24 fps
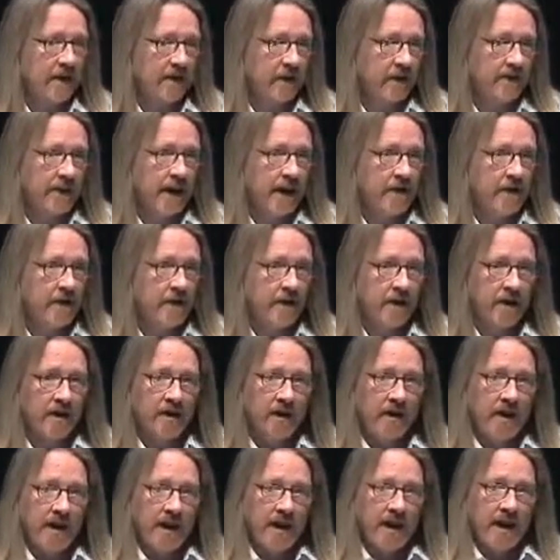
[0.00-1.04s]

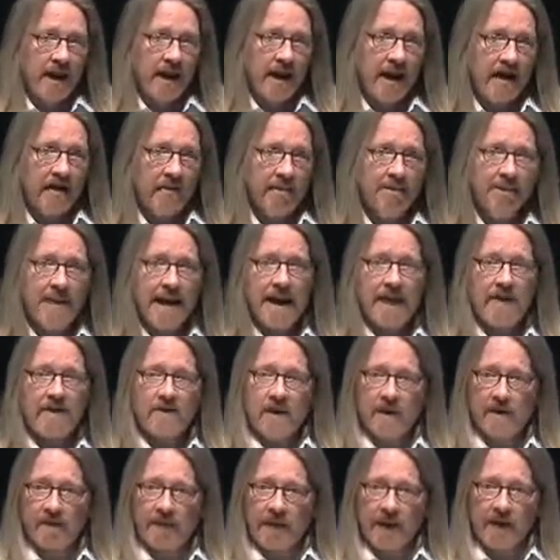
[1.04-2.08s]
information and make
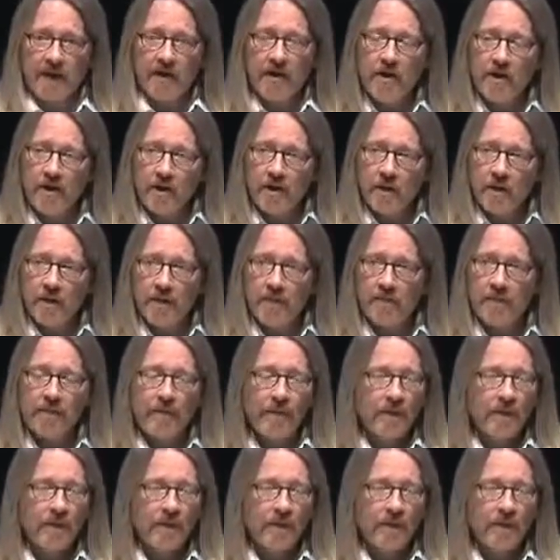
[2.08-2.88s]
something new.